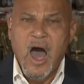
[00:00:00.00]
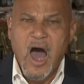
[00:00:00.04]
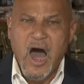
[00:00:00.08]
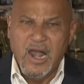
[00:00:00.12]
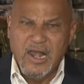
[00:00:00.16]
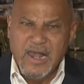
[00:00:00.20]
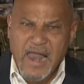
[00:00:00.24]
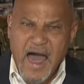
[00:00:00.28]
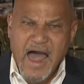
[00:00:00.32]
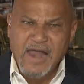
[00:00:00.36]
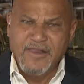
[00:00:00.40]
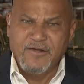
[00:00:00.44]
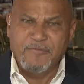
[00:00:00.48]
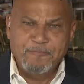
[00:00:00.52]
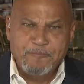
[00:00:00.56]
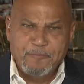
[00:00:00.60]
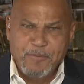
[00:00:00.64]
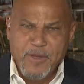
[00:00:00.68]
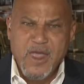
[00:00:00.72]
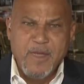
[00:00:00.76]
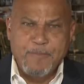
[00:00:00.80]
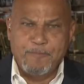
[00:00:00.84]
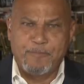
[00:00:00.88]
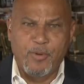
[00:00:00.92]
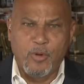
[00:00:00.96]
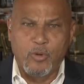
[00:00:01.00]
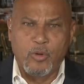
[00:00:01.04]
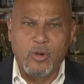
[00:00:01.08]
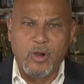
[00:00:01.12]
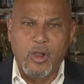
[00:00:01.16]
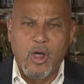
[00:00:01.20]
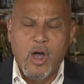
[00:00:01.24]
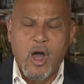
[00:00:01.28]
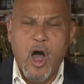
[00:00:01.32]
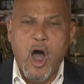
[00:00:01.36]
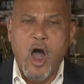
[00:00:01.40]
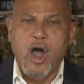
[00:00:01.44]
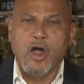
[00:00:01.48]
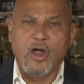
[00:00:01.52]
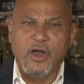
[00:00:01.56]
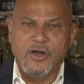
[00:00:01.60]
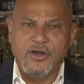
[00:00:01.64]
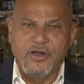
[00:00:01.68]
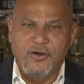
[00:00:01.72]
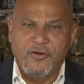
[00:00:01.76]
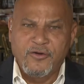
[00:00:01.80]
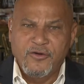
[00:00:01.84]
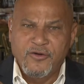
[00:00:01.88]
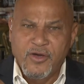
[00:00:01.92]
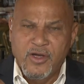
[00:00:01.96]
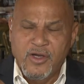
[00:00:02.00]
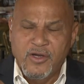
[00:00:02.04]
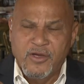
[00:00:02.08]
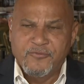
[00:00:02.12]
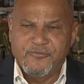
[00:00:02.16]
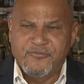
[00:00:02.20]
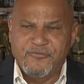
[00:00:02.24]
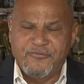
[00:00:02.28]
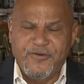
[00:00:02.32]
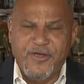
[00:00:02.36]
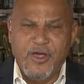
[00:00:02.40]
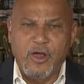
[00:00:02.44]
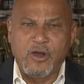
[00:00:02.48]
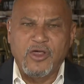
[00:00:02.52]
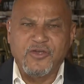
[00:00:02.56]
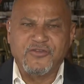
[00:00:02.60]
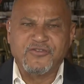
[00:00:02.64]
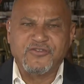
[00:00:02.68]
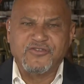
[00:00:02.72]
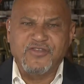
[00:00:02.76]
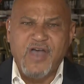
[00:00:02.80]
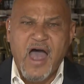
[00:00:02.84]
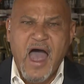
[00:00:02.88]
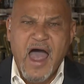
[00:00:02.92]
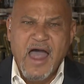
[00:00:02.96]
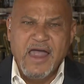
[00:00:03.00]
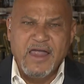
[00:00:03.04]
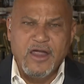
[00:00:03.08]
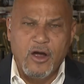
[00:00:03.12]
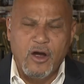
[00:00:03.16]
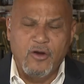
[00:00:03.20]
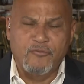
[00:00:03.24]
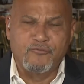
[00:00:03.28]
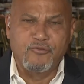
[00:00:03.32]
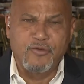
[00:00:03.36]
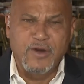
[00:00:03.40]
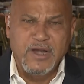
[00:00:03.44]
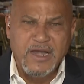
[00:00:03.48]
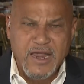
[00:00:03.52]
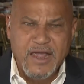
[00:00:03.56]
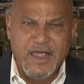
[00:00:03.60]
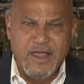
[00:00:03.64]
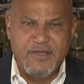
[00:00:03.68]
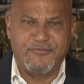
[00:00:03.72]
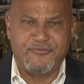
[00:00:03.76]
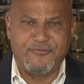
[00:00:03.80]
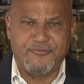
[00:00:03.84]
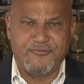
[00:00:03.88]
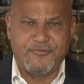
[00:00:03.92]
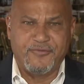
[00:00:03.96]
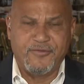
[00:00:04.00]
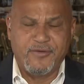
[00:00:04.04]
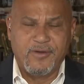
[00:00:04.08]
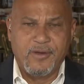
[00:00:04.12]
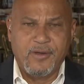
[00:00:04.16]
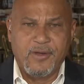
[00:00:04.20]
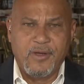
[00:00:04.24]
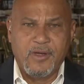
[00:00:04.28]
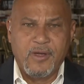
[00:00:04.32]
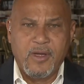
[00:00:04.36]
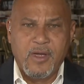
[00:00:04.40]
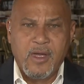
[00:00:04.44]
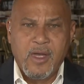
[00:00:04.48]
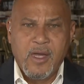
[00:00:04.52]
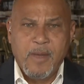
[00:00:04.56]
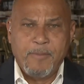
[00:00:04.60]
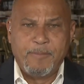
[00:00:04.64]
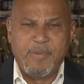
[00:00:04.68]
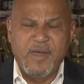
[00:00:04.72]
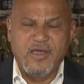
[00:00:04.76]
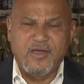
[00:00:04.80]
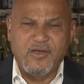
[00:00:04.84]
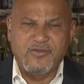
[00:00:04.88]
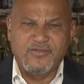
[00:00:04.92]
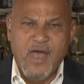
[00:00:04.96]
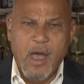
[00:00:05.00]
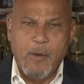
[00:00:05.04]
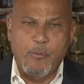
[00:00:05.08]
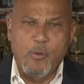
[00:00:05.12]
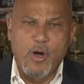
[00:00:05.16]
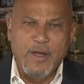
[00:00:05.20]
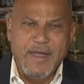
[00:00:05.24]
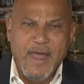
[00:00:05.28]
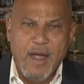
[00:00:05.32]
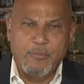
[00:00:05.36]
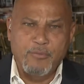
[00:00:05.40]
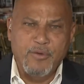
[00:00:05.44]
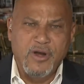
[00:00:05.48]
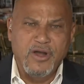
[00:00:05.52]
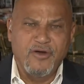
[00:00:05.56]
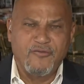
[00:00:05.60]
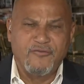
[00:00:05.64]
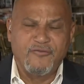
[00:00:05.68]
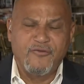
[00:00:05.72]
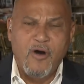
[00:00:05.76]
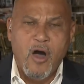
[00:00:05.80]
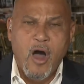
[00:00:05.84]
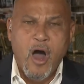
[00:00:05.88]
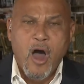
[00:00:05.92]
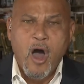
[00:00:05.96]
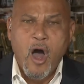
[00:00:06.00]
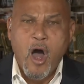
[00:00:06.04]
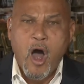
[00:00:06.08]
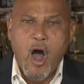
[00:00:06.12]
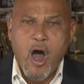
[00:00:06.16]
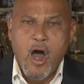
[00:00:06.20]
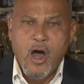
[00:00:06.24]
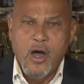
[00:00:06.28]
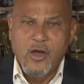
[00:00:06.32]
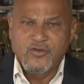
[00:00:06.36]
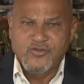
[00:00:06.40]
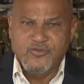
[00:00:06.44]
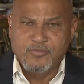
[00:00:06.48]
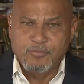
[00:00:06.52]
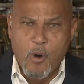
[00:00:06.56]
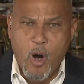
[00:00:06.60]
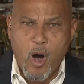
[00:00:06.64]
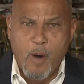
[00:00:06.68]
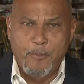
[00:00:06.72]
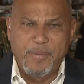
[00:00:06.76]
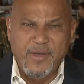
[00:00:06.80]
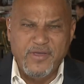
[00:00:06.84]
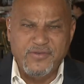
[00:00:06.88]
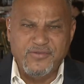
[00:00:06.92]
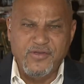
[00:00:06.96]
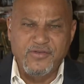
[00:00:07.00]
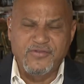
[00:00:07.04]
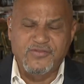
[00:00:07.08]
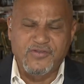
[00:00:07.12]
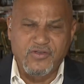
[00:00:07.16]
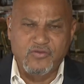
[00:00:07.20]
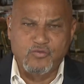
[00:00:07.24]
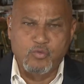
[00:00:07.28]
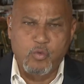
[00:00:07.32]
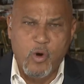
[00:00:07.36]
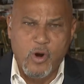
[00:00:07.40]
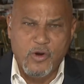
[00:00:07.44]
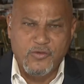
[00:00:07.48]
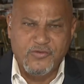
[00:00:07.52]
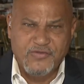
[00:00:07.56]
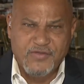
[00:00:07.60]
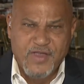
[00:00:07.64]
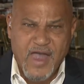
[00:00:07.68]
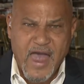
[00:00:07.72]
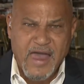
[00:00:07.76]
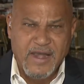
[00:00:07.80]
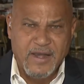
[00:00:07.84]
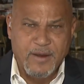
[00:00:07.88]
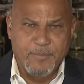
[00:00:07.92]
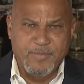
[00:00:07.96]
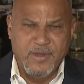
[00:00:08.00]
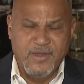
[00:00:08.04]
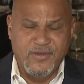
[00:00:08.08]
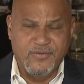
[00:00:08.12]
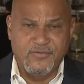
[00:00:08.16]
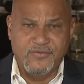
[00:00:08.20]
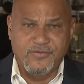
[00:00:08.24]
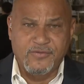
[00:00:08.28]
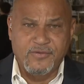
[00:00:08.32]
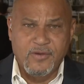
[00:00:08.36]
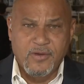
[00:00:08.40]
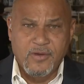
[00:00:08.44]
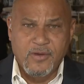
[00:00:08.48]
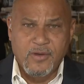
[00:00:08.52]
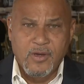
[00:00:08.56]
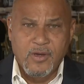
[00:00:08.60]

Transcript: a lot of people are going to feel a sigh of relief, because I will get rid of small businesses' worst enemies,